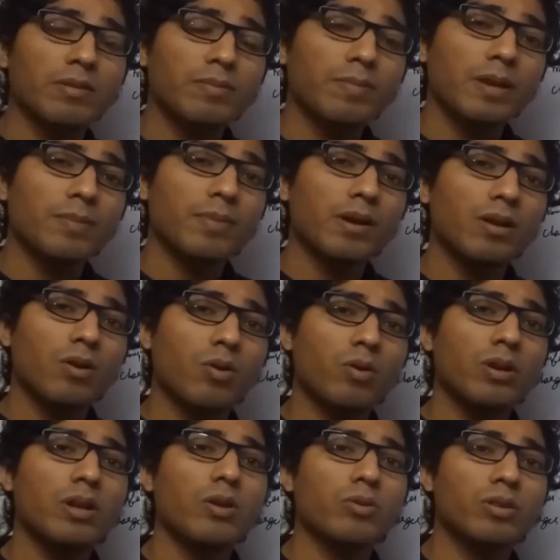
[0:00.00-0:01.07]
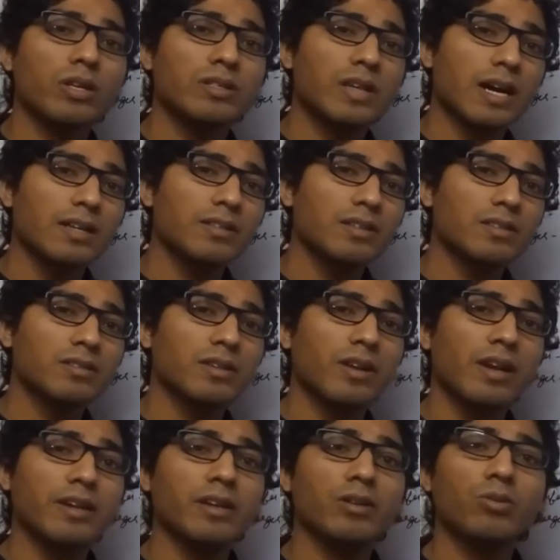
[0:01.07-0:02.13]
will be payable only on the charges
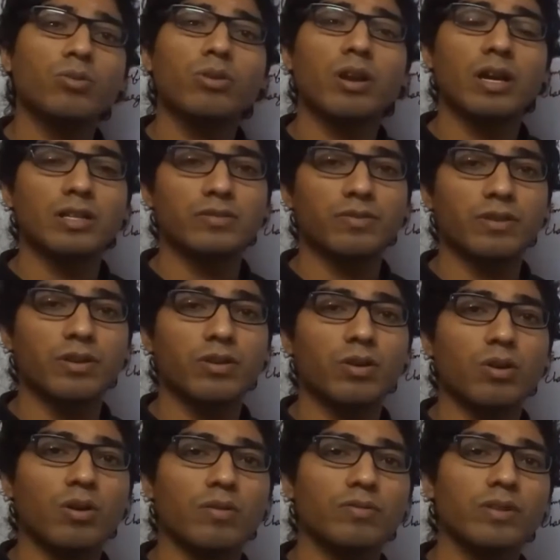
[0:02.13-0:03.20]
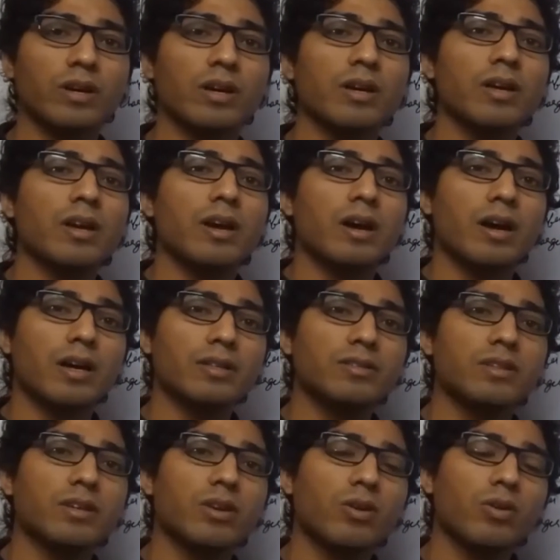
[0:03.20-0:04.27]
related to transfer of the
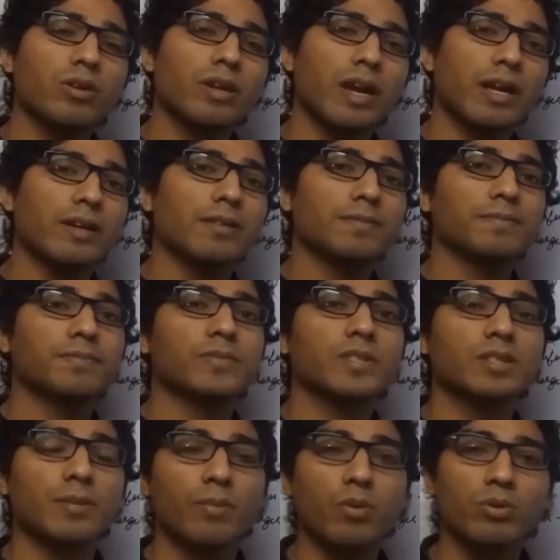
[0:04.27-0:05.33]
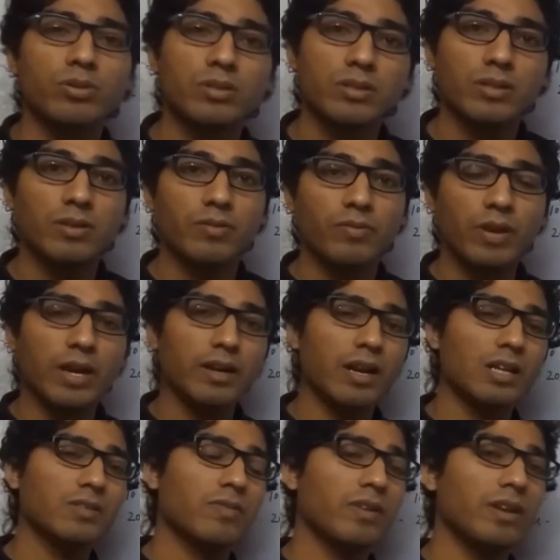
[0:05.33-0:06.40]
unsecured debt. Suppose we are
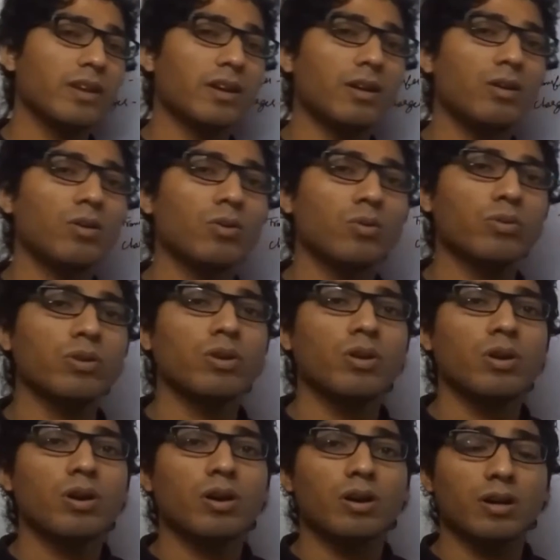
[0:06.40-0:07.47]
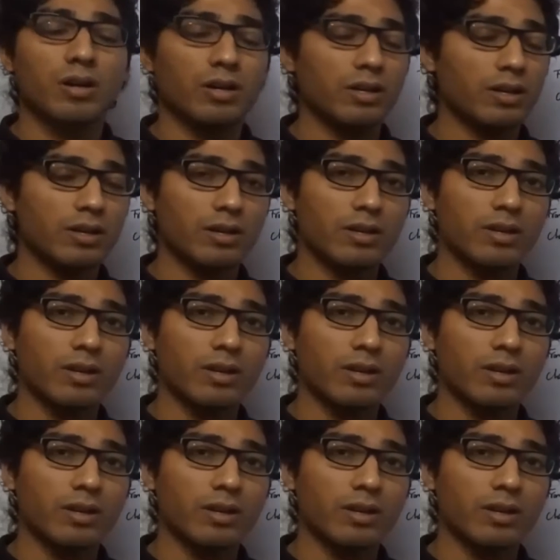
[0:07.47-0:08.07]
transferring a loan, an